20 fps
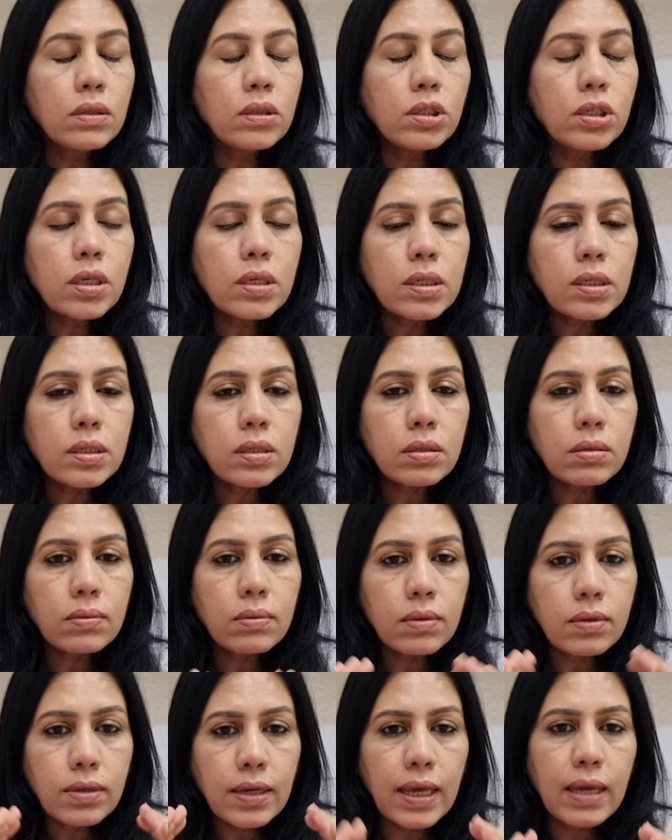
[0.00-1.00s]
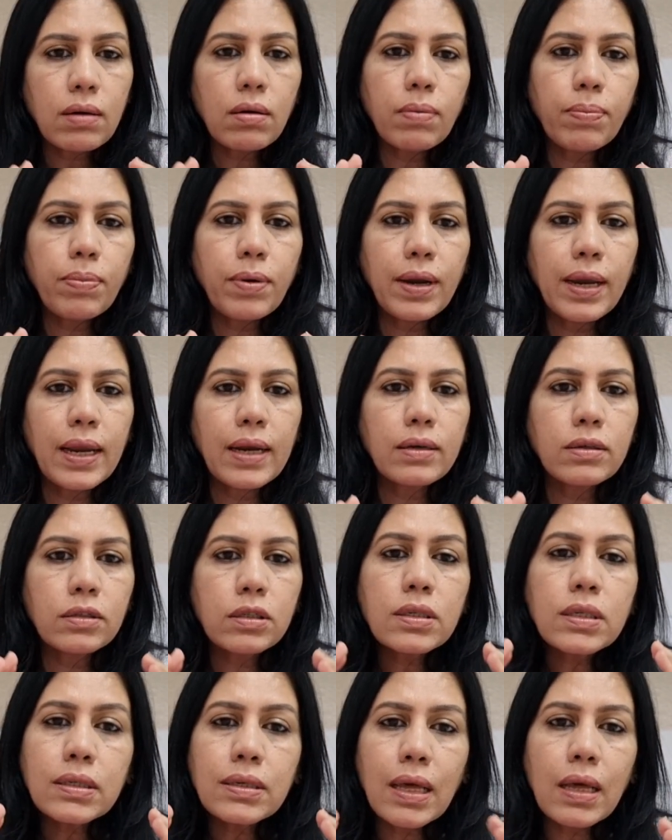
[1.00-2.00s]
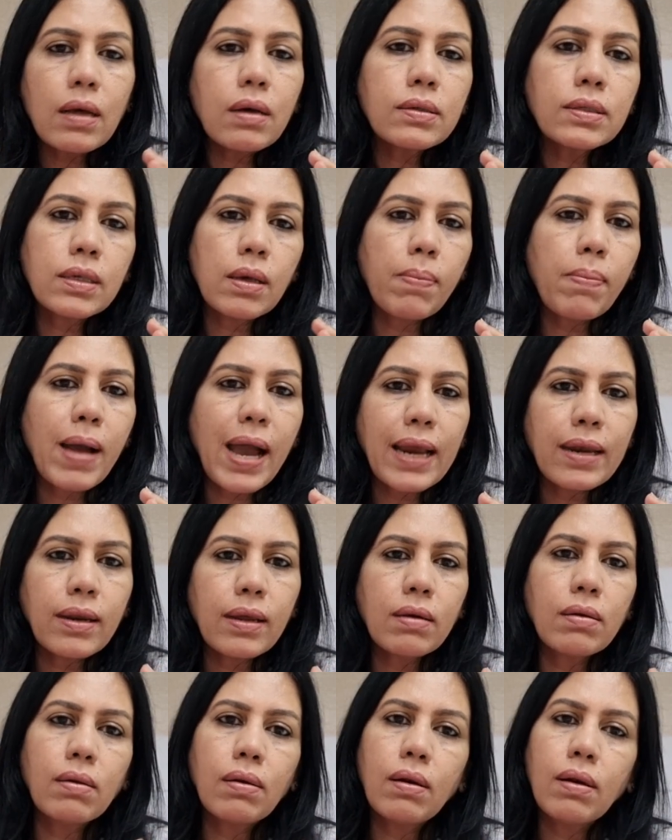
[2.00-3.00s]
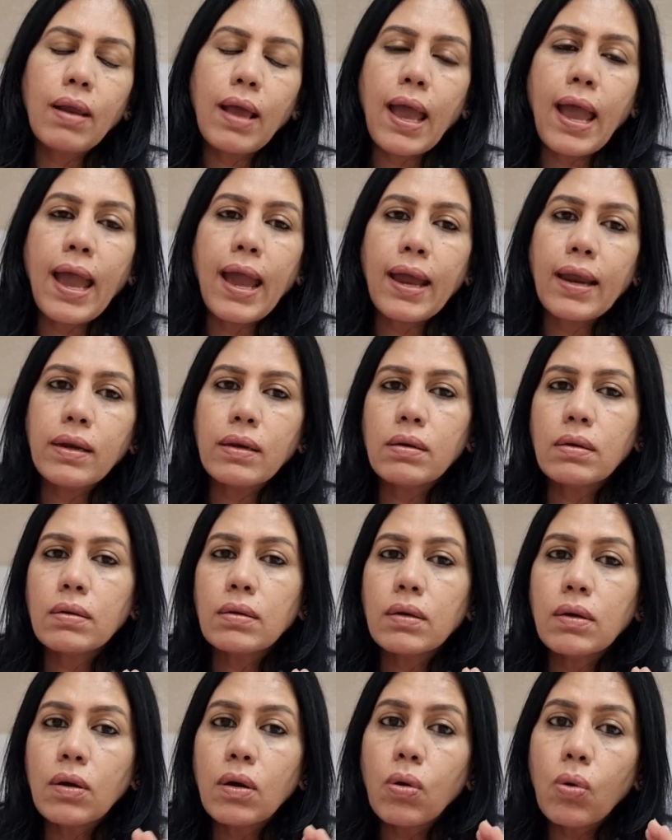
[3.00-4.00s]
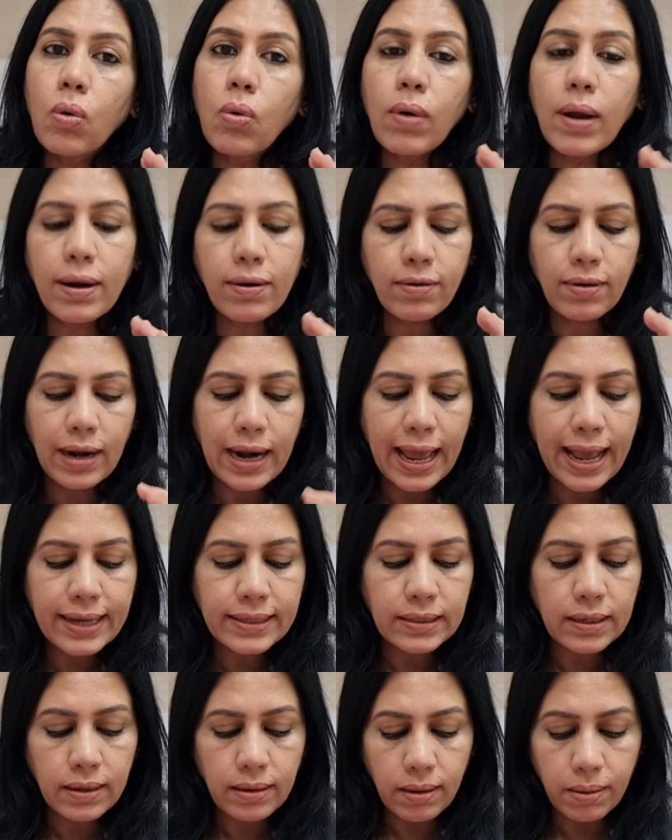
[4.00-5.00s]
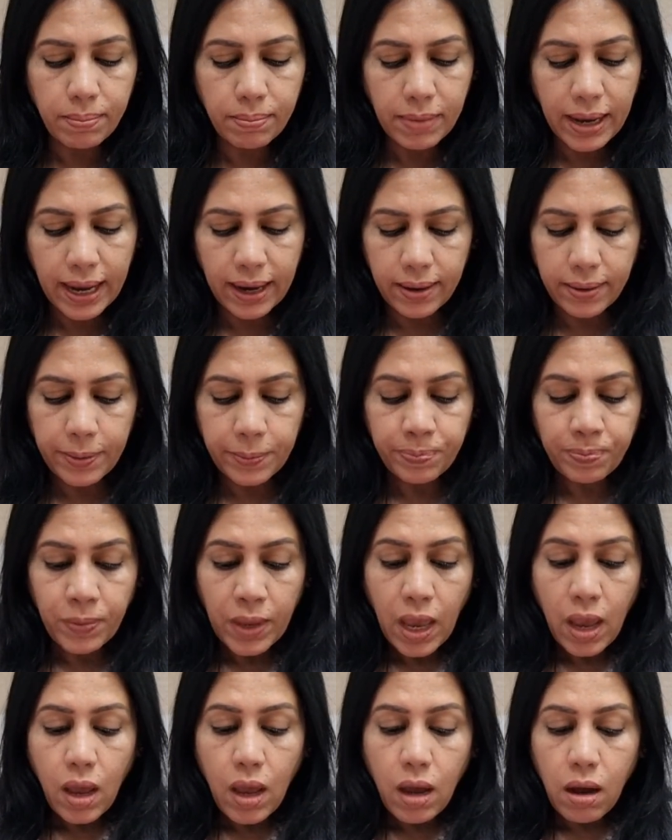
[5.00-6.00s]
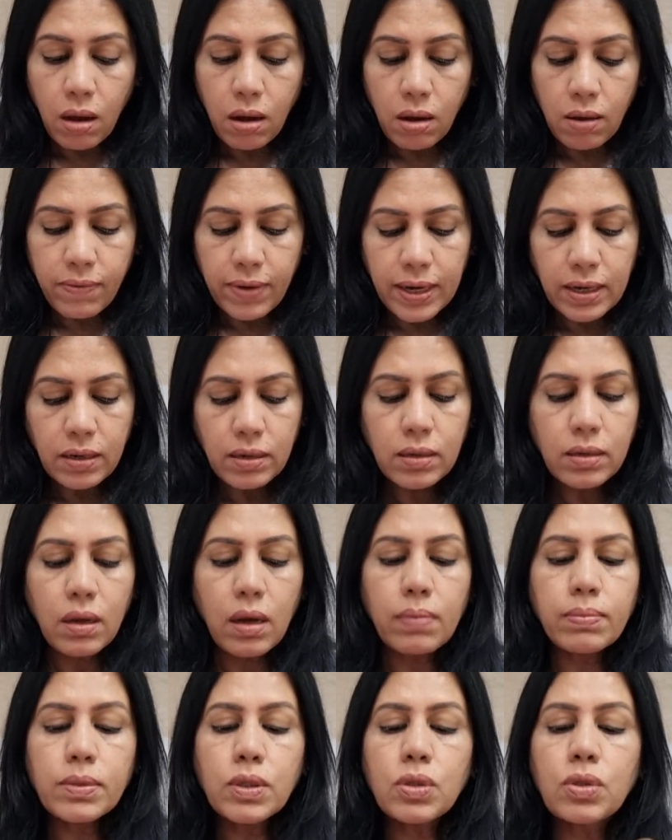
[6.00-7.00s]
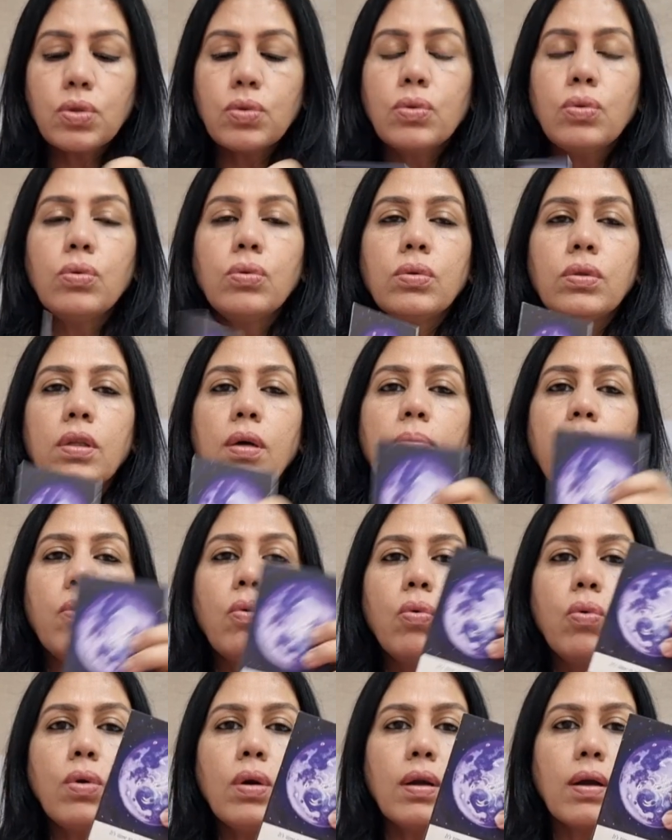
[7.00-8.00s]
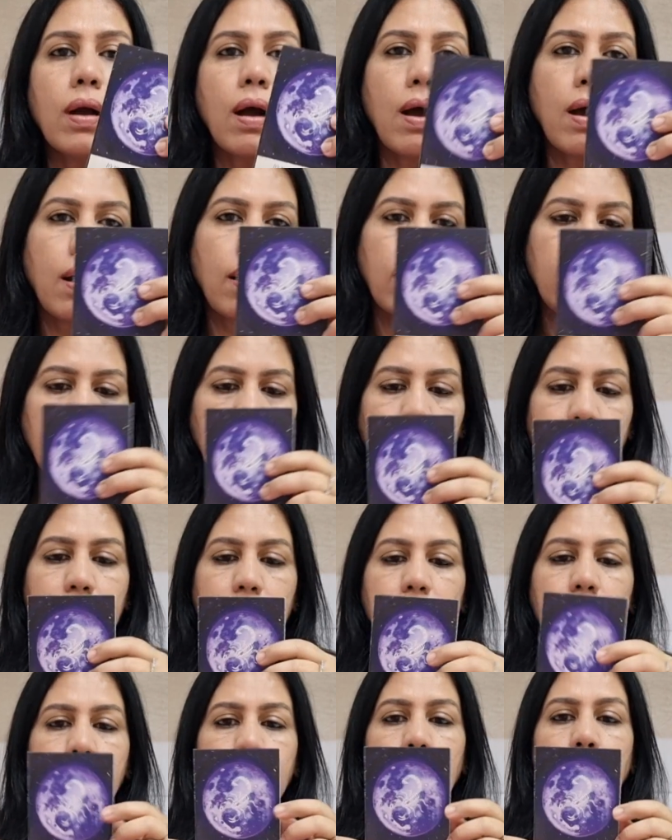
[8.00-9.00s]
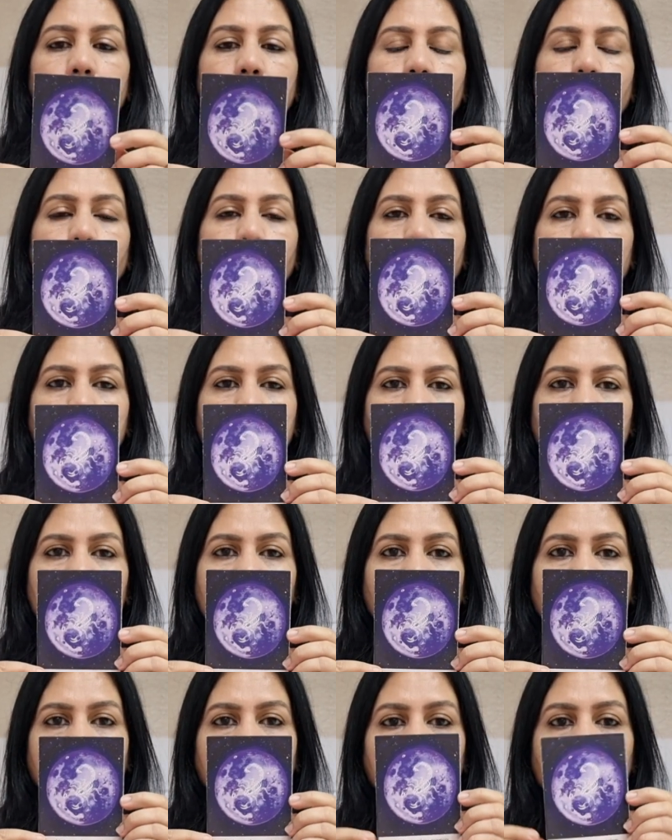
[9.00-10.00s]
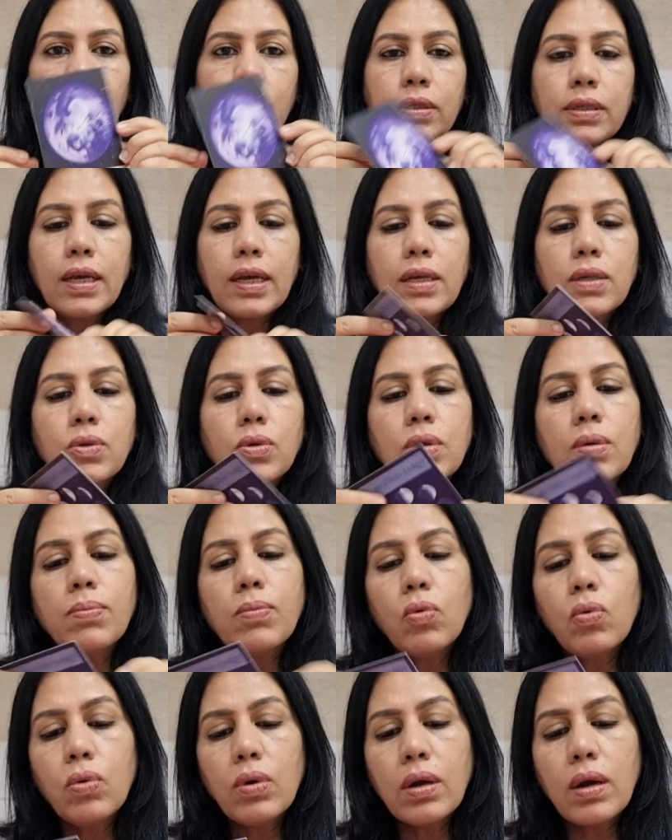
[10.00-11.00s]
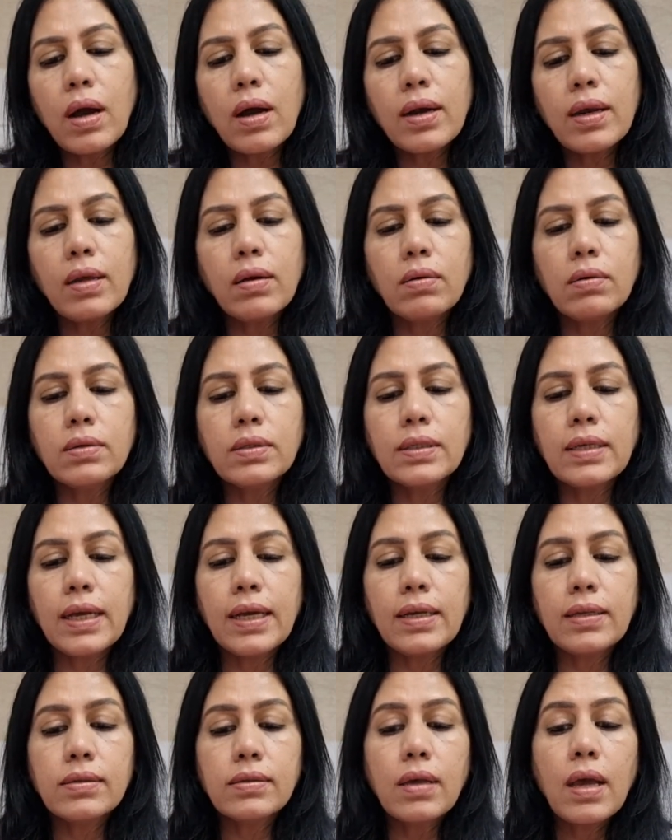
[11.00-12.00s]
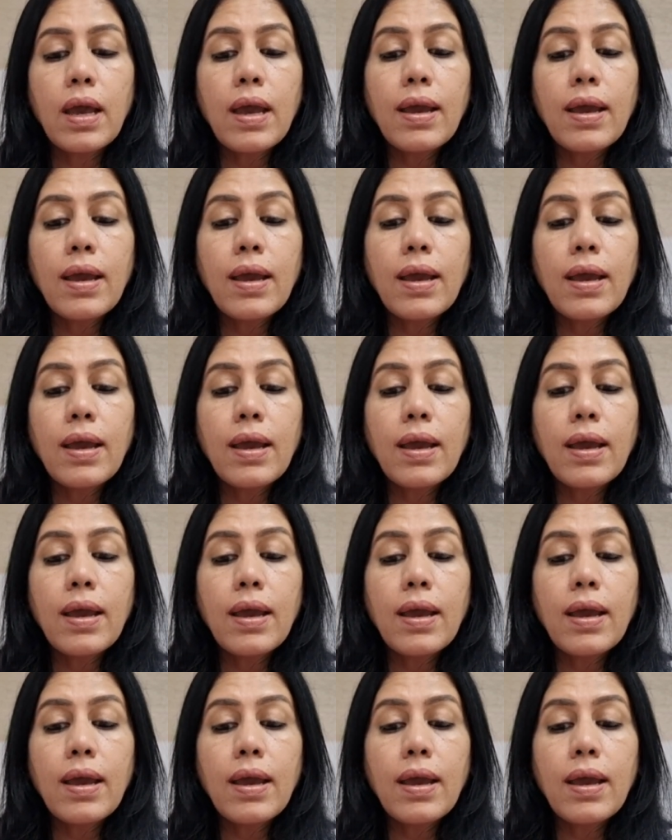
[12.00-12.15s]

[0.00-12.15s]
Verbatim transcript: just take a break, just take a sabbatical and go and relax and come back. Uh, when it comes to the Moon card, let us see what it's trying to say. So the Moon card here says